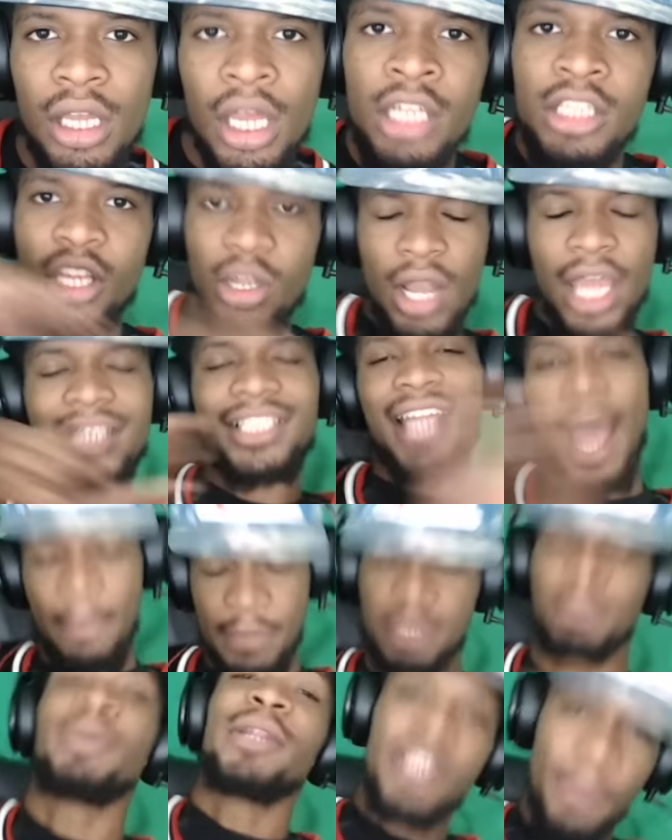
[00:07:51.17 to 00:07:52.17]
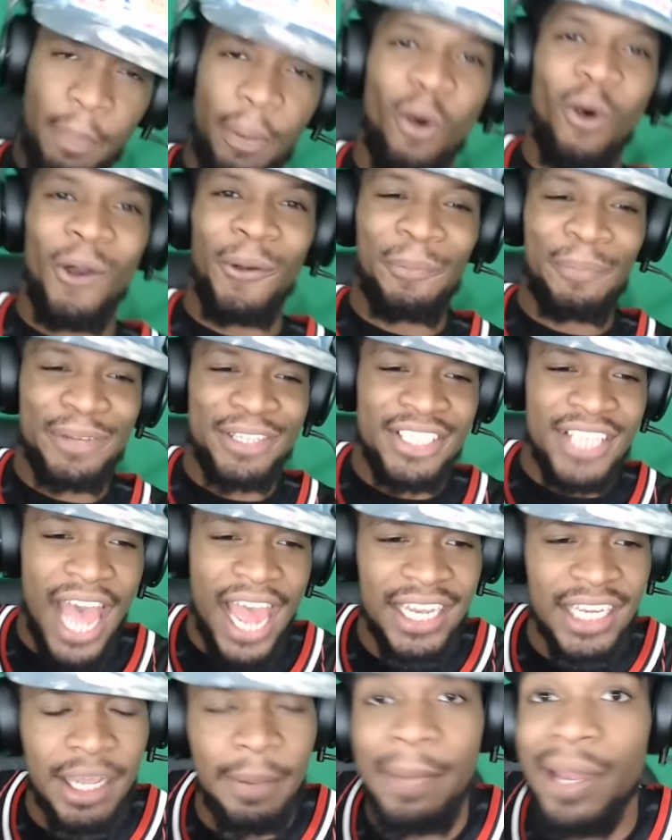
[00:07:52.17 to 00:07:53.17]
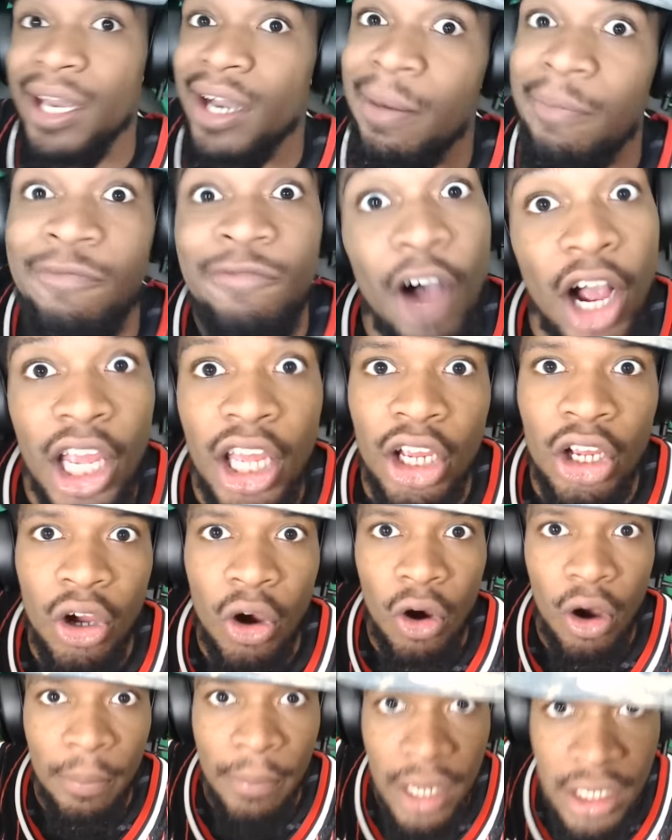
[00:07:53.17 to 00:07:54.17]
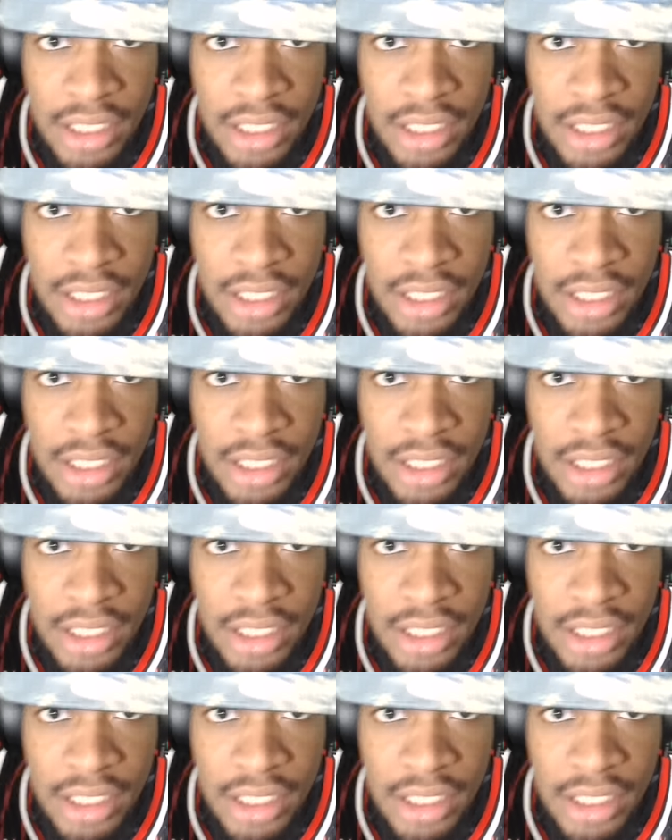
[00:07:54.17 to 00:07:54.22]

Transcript: Till next time, it's been your boy Overside, nigga, man. And I'm fucking going, man.